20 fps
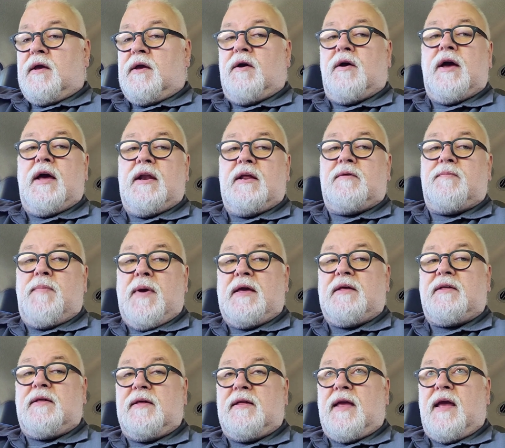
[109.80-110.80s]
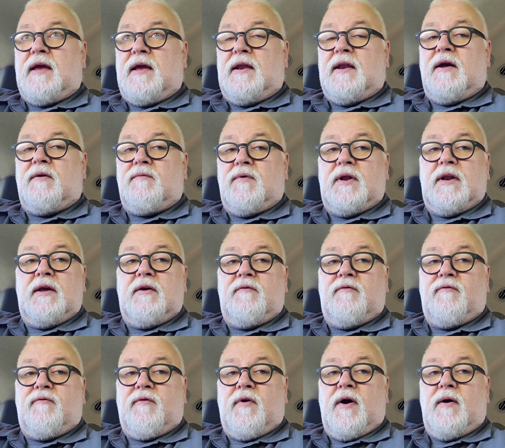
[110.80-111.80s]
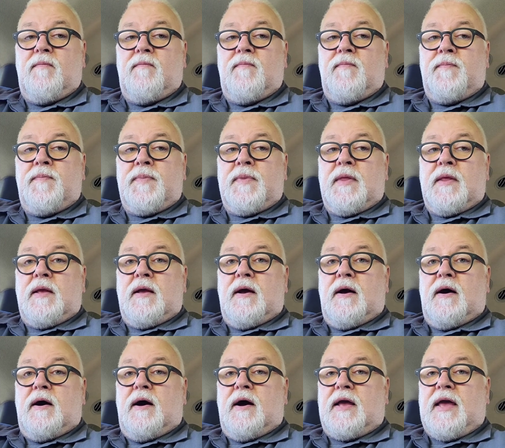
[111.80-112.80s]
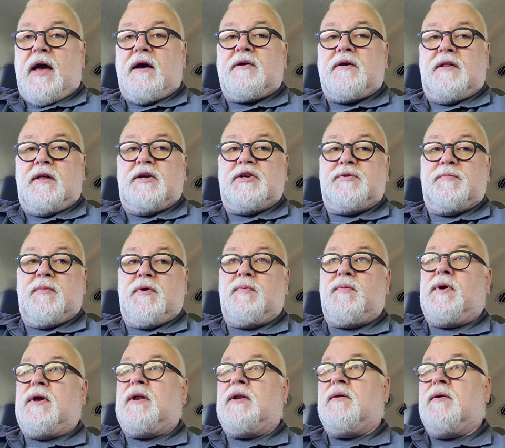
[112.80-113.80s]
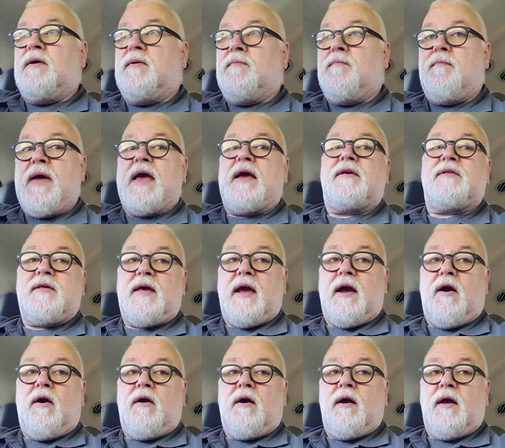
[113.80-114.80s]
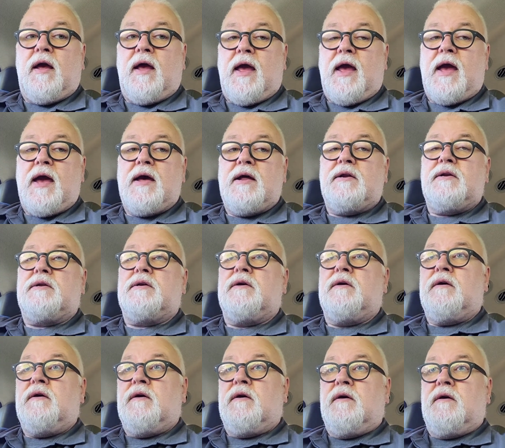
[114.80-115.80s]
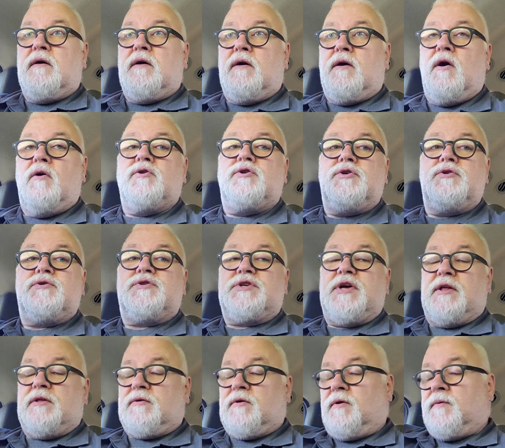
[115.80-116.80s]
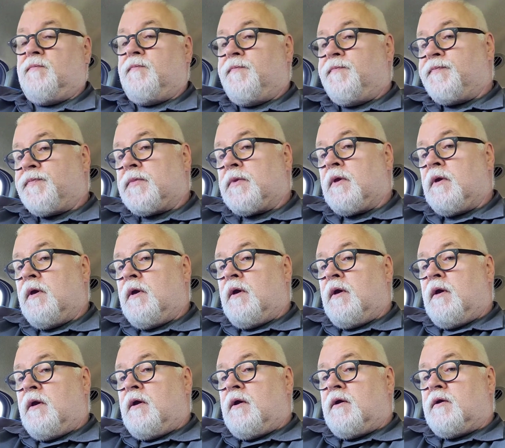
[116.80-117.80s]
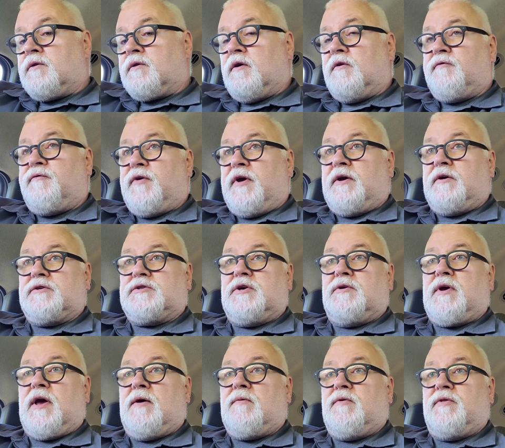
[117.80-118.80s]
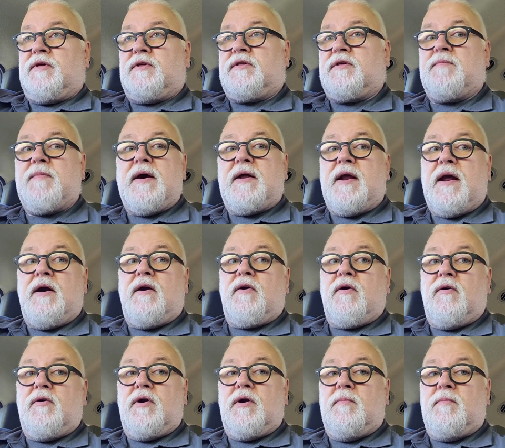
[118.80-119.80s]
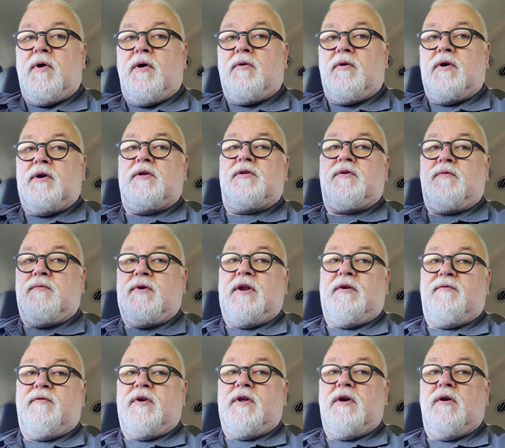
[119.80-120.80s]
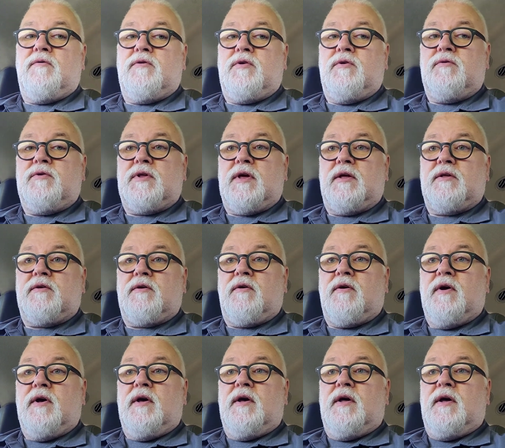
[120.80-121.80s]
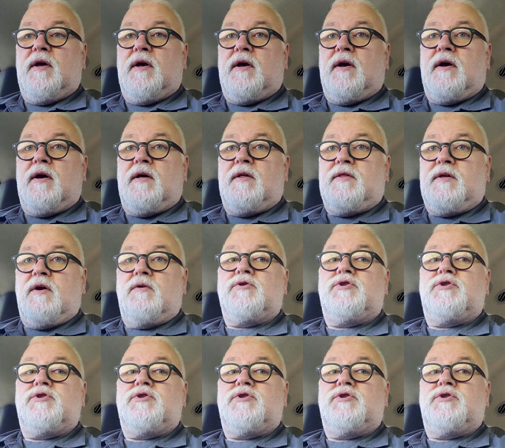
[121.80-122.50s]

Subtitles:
You know, and it's basically taking that reading from a calculation between mass air and O2 sensor. So it figures, okay, well, this is the amount of air going in a motor, and this is the reading from the O2 sensor. The